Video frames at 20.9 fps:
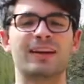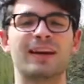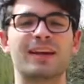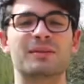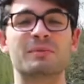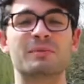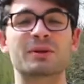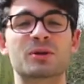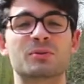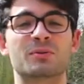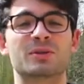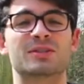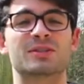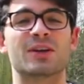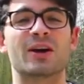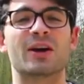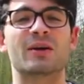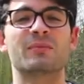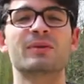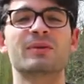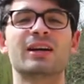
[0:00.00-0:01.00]
In Michaelmas
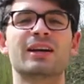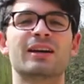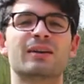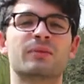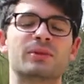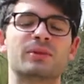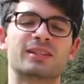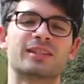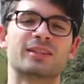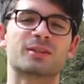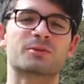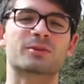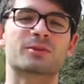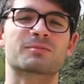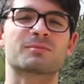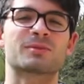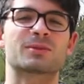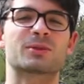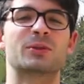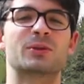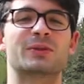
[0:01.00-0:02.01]
term, we did a
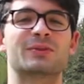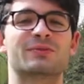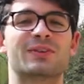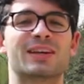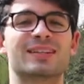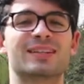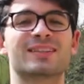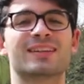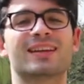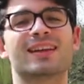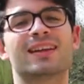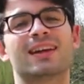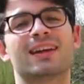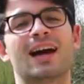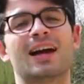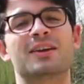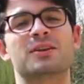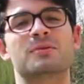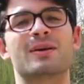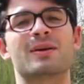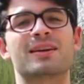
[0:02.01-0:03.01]
Christmas coin event
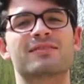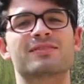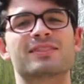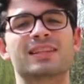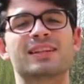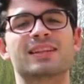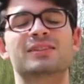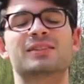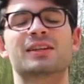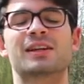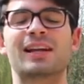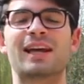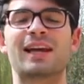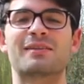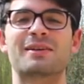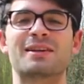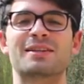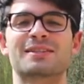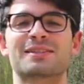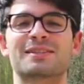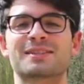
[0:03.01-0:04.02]
and you may have seen us at
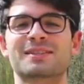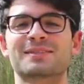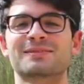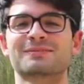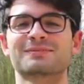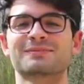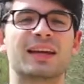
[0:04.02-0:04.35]
Clarence.